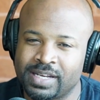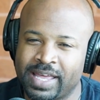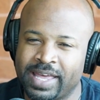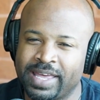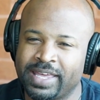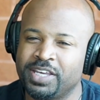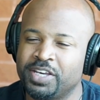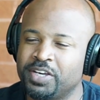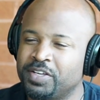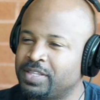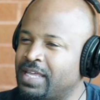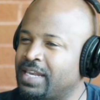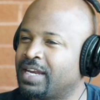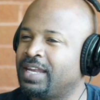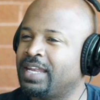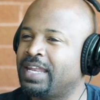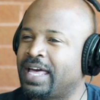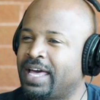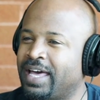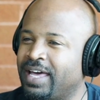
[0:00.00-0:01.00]
I hear that a
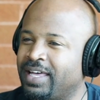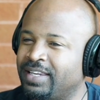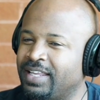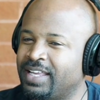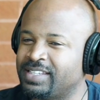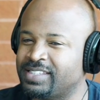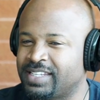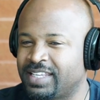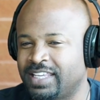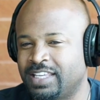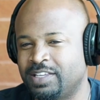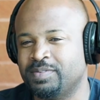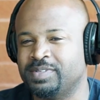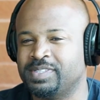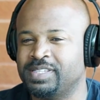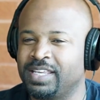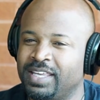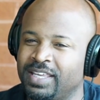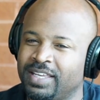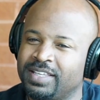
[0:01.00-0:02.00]
lot. They say he was
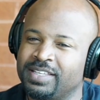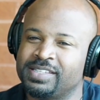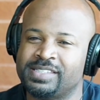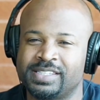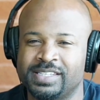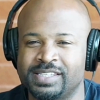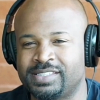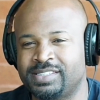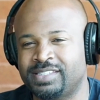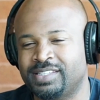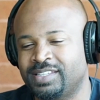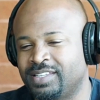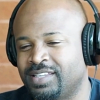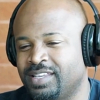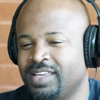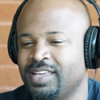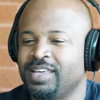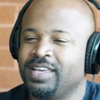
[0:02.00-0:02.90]
inconsistent.